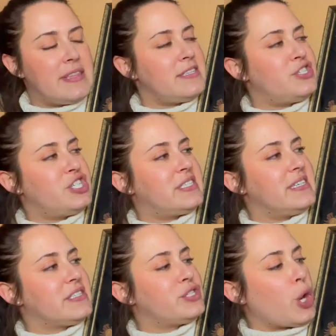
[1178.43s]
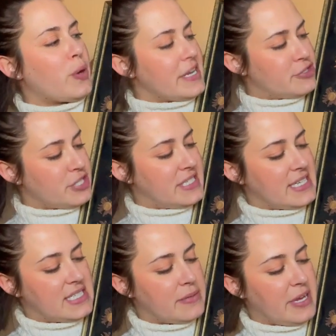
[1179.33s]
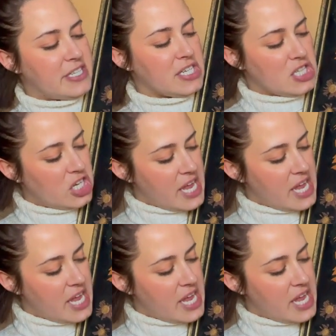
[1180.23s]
This just is so interesting to me to look